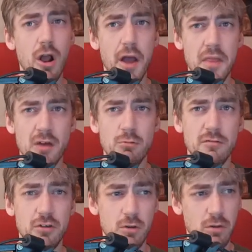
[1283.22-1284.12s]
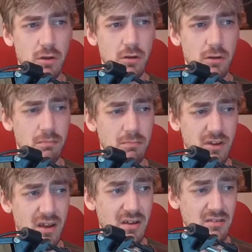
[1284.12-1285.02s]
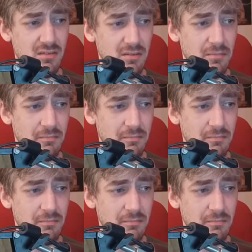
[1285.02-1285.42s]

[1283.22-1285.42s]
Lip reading: And that reviewer, Tess,